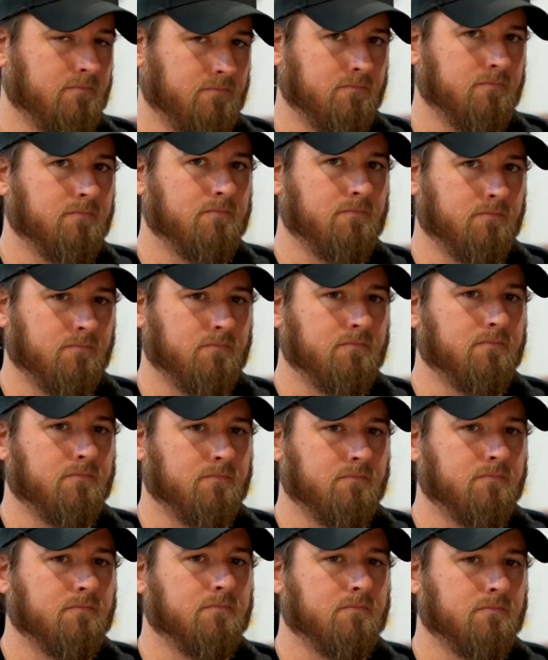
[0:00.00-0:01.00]

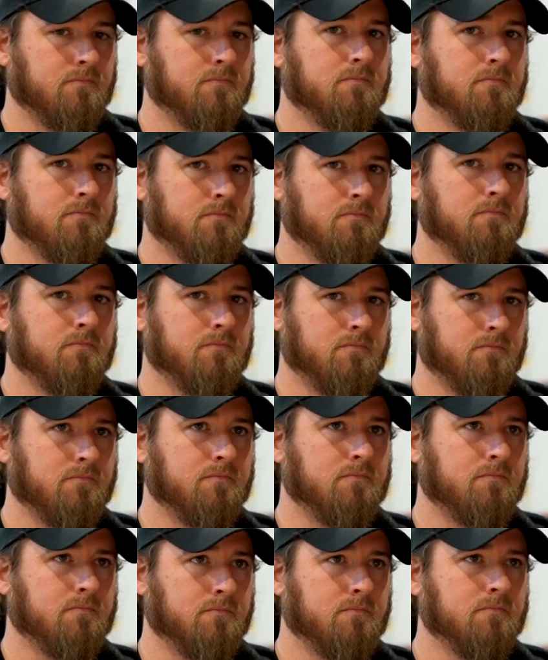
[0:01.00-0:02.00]

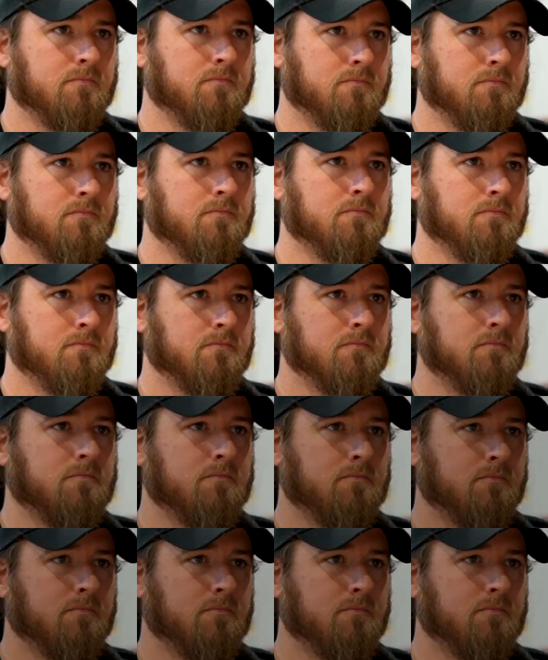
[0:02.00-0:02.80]
No words are spoken by the person on screen.